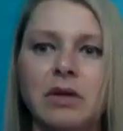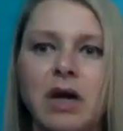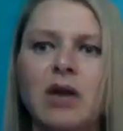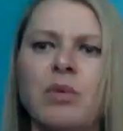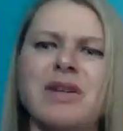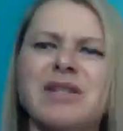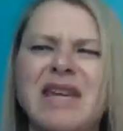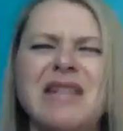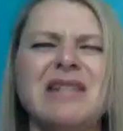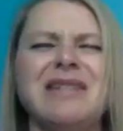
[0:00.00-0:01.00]
I don't want to
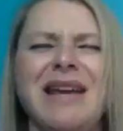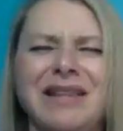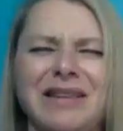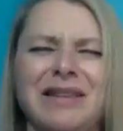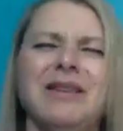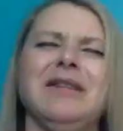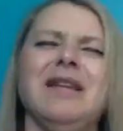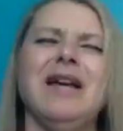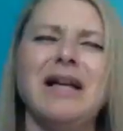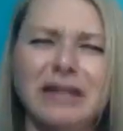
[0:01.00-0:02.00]
say
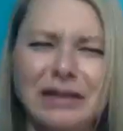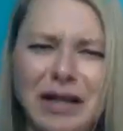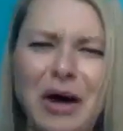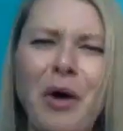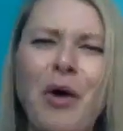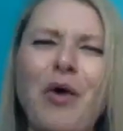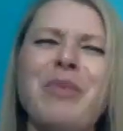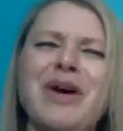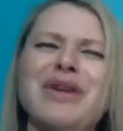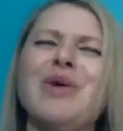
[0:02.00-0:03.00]
low,
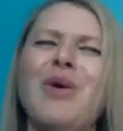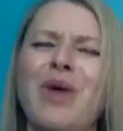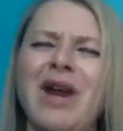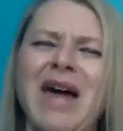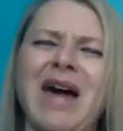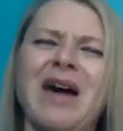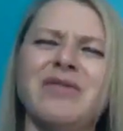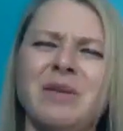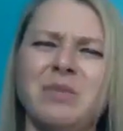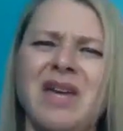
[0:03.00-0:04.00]
but you don't want to have
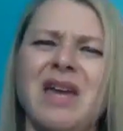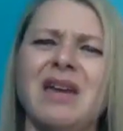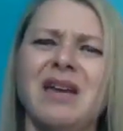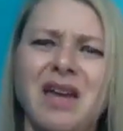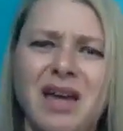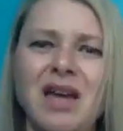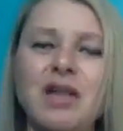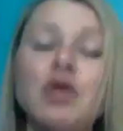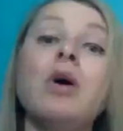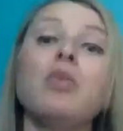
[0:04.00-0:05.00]
something,
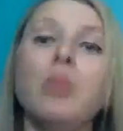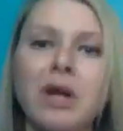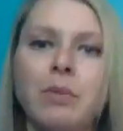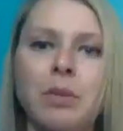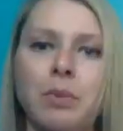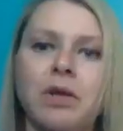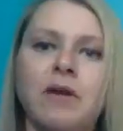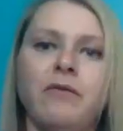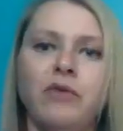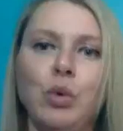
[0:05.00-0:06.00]
you won't want to be
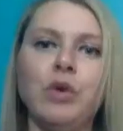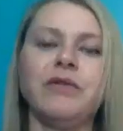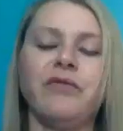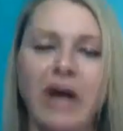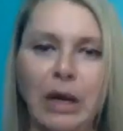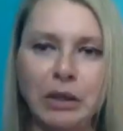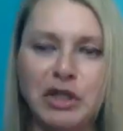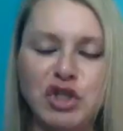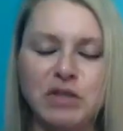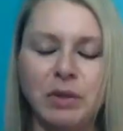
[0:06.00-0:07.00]
putting fuel in the fire.
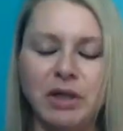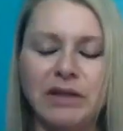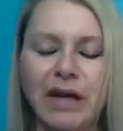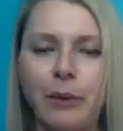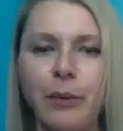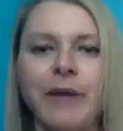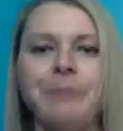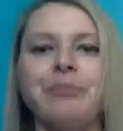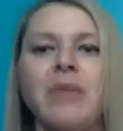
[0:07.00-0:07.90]
Let's just put it that way.